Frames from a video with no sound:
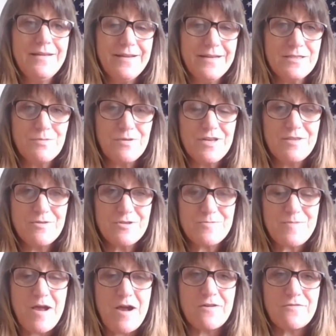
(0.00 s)
It's one of the
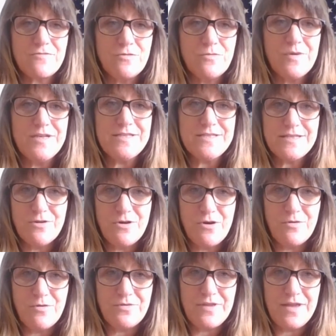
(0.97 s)
most powerful ones in the
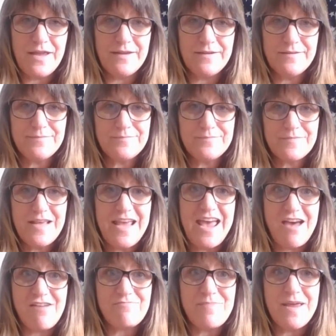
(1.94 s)
whole thing.
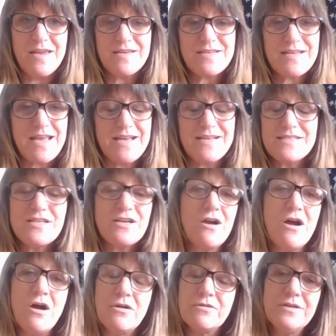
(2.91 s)
Half-baked cakes,
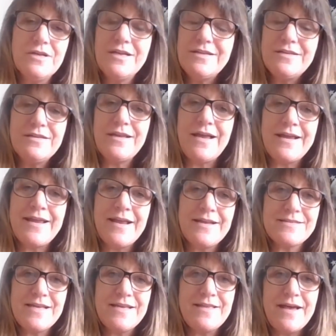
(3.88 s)
they're all, I
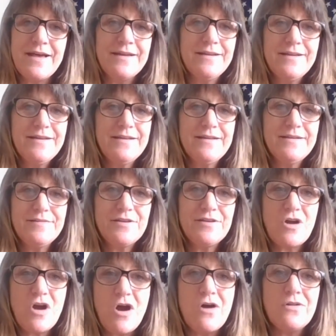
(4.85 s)
can't say that. They
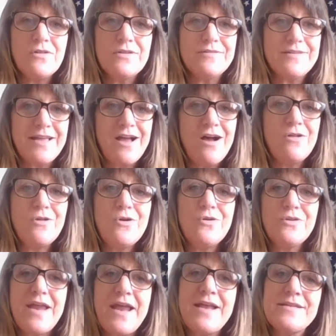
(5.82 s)
all
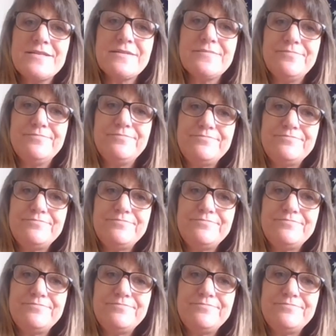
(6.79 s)
hold hands.